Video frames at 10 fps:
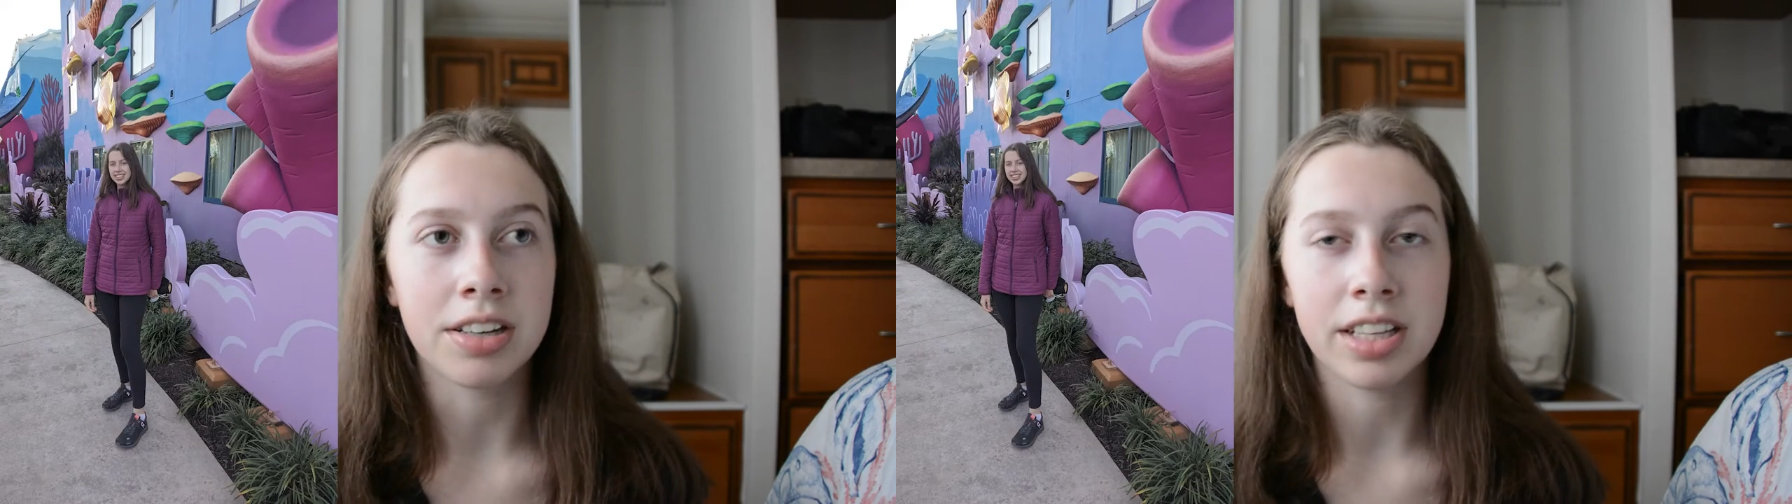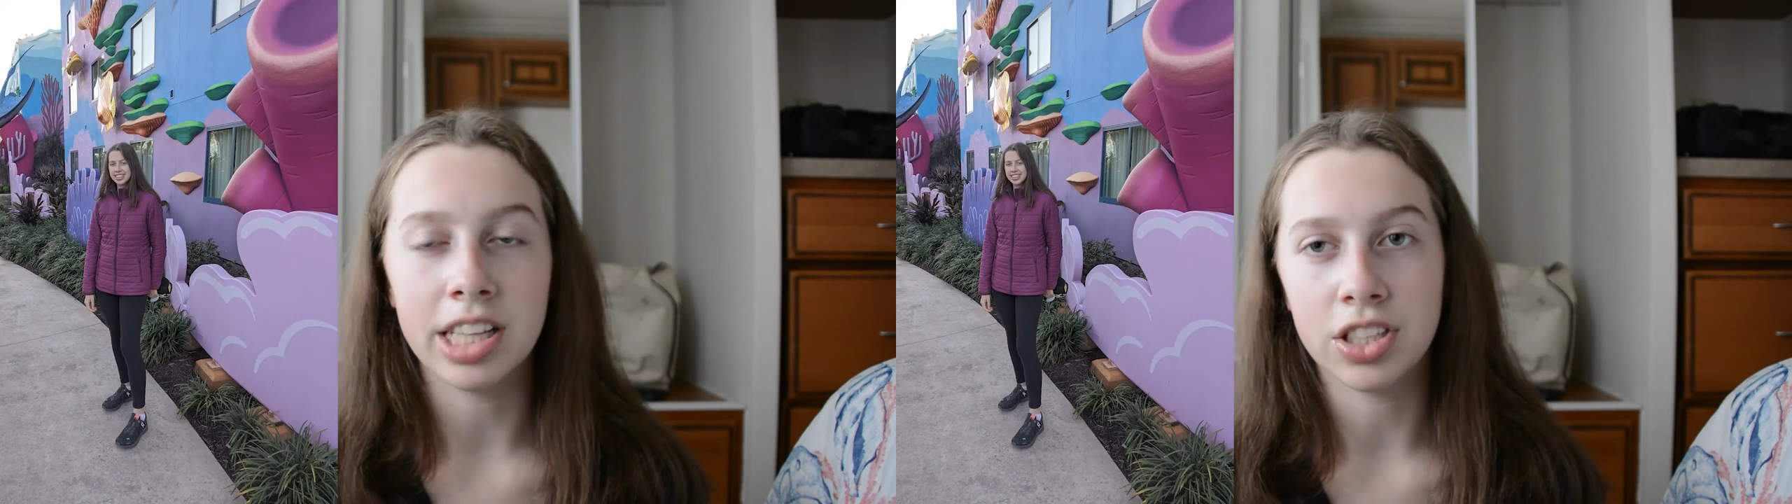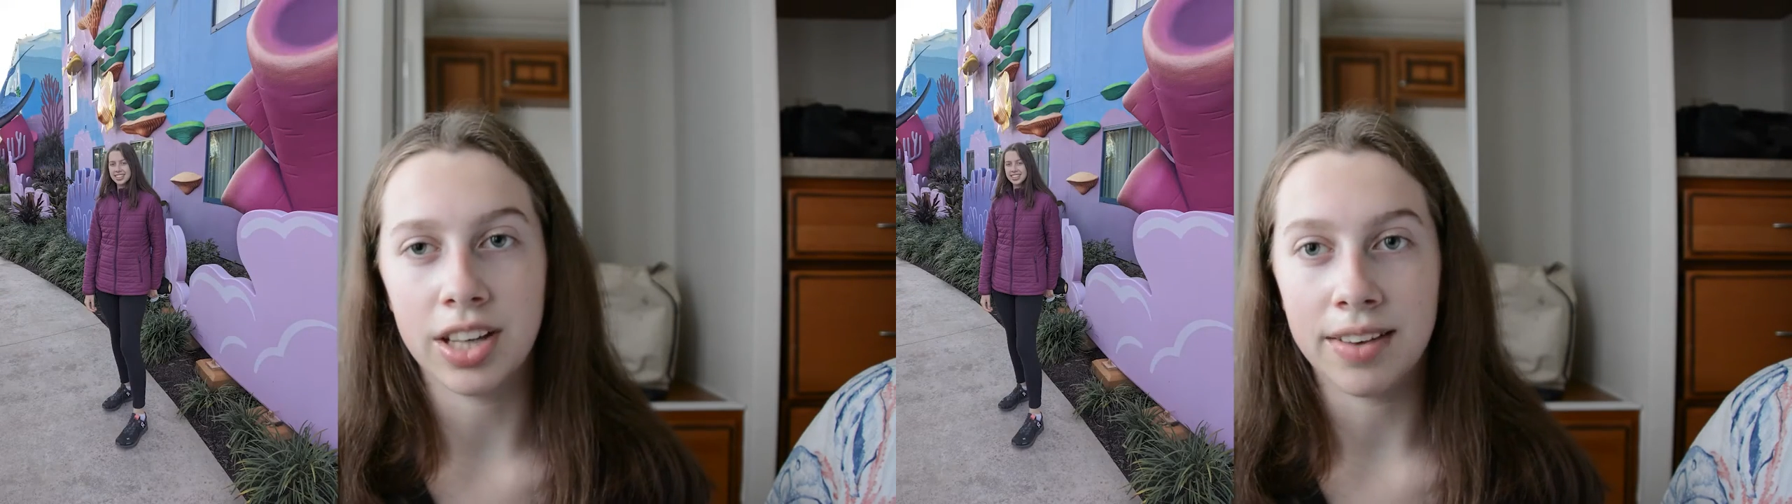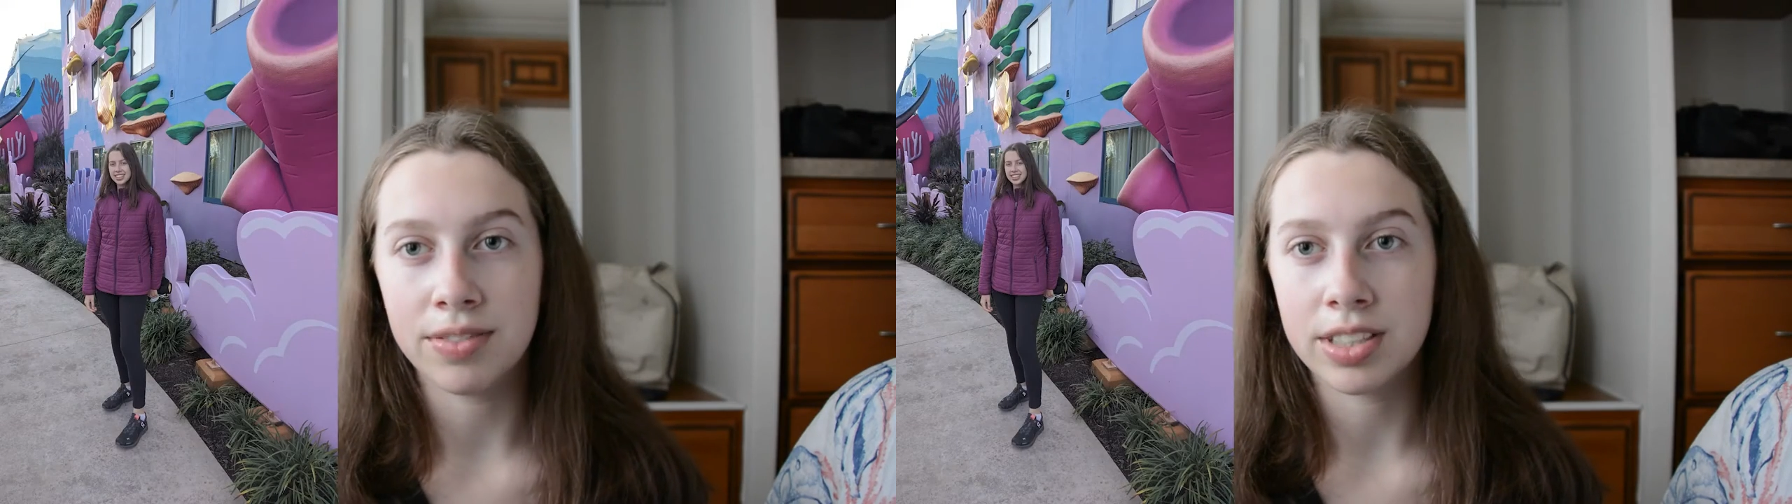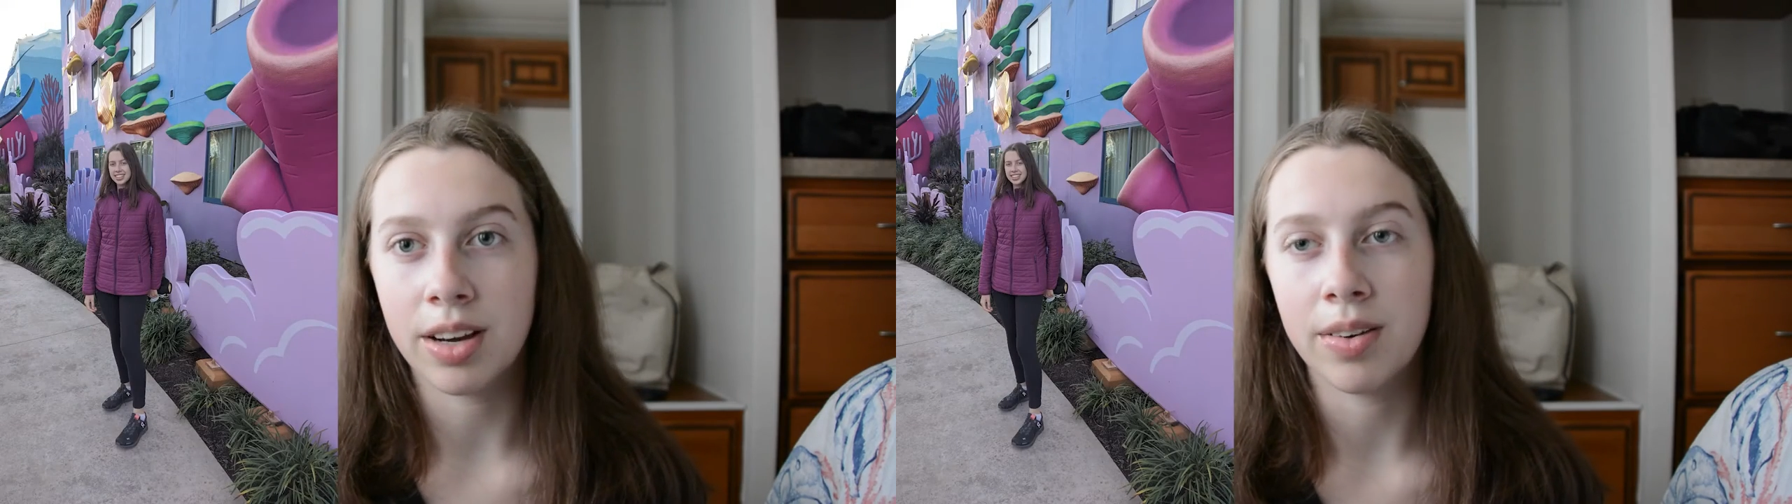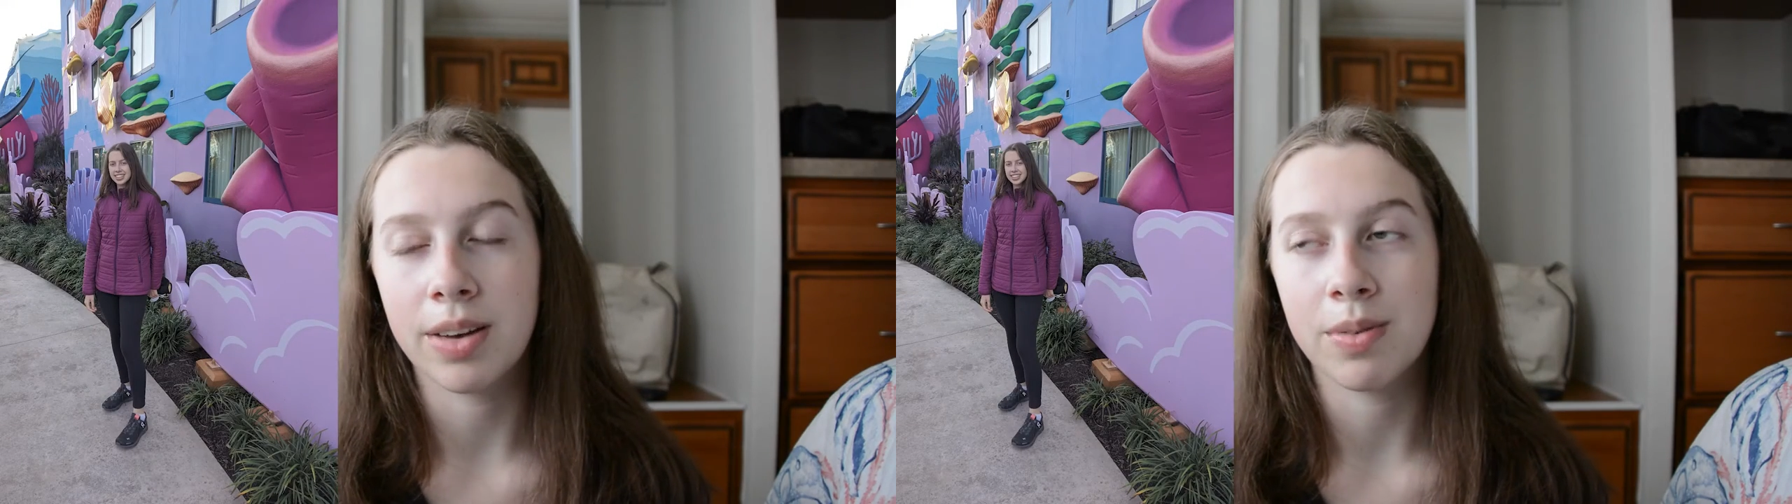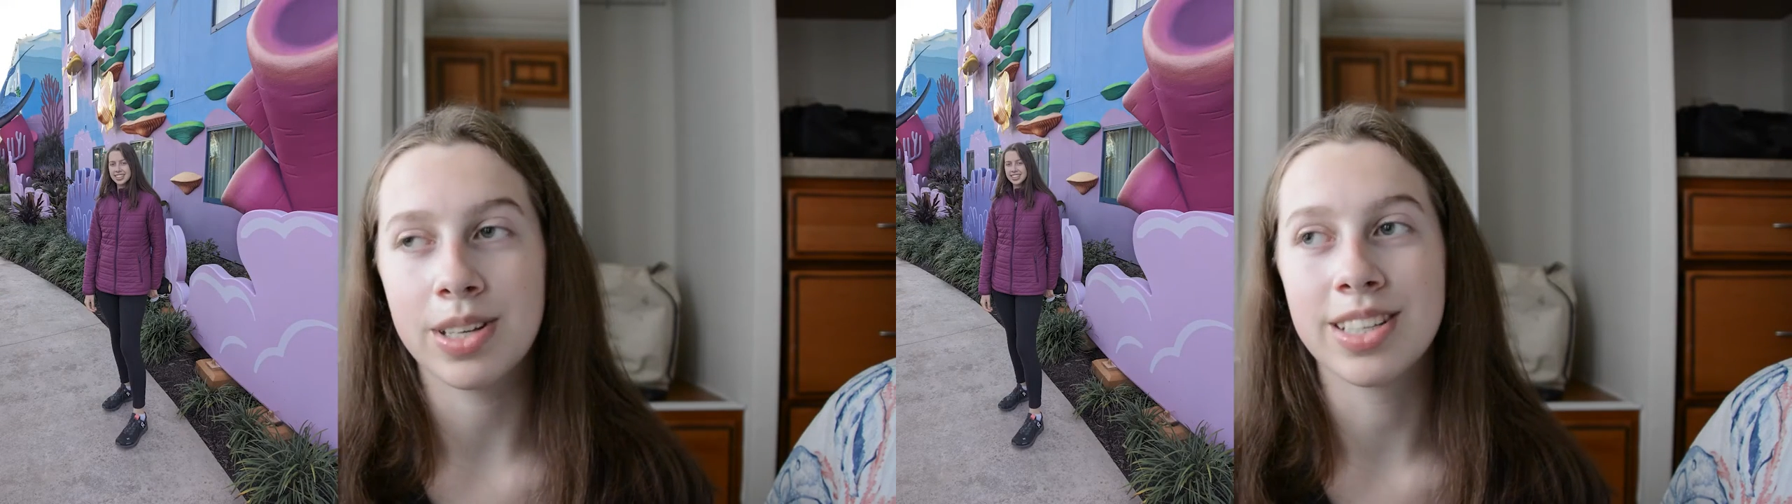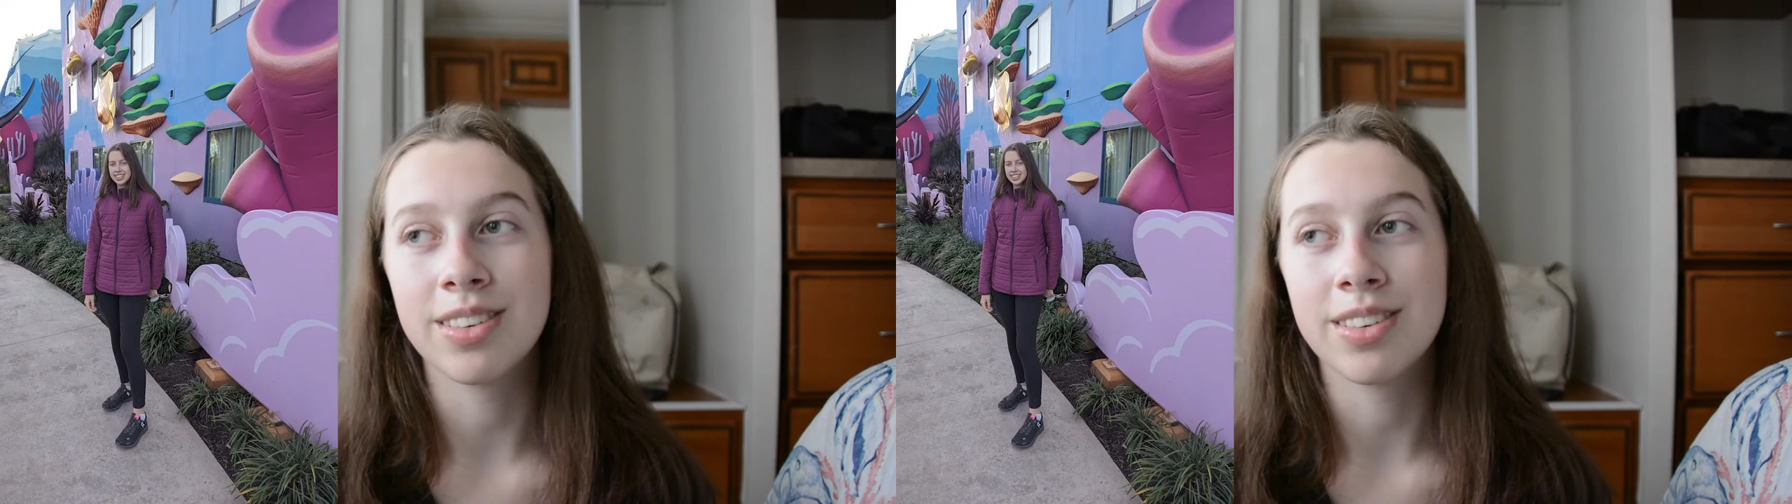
to the chef, so it was